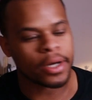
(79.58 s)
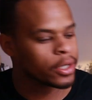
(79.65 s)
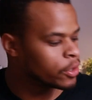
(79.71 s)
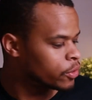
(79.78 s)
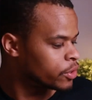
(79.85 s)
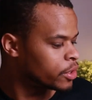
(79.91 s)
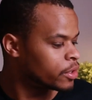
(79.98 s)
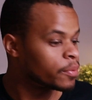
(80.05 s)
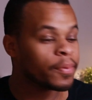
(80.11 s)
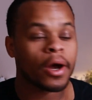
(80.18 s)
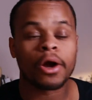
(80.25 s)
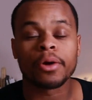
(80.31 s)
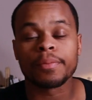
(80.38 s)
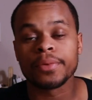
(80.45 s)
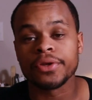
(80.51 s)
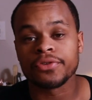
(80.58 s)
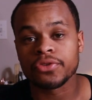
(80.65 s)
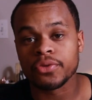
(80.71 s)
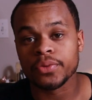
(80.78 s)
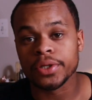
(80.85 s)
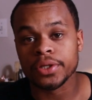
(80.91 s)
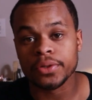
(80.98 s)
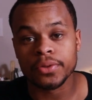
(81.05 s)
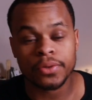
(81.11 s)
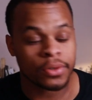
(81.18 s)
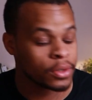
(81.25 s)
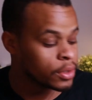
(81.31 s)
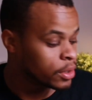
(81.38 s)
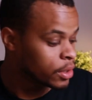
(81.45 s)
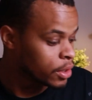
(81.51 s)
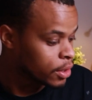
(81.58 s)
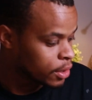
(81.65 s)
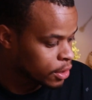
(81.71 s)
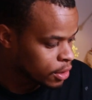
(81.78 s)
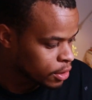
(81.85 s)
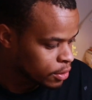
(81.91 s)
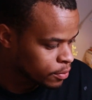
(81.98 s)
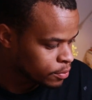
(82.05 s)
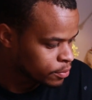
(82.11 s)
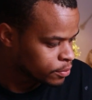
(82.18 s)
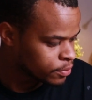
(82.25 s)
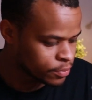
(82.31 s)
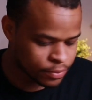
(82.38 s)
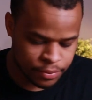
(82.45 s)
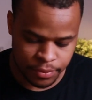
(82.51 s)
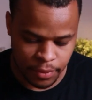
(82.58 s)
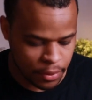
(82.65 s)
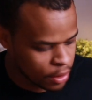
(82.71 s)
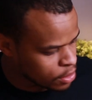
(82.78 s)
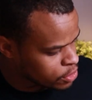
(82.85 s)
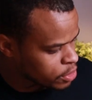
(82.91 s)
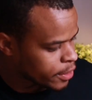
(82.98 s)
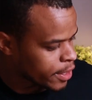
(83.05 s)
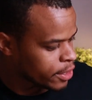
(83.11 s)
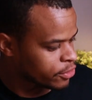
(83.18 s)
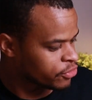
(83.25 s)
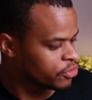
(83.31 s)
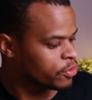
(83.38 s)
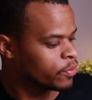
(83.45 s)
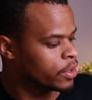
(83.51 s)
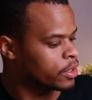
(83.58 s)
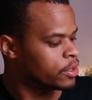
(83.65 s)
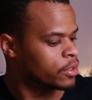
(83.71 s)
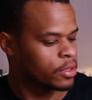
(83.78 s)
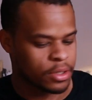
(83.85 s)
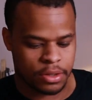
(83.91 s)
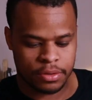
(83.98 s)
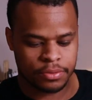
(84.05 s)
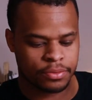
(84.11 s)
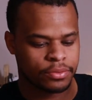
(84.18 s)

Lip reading: my ear than the Power Beats 3 do. And you guys can see right here,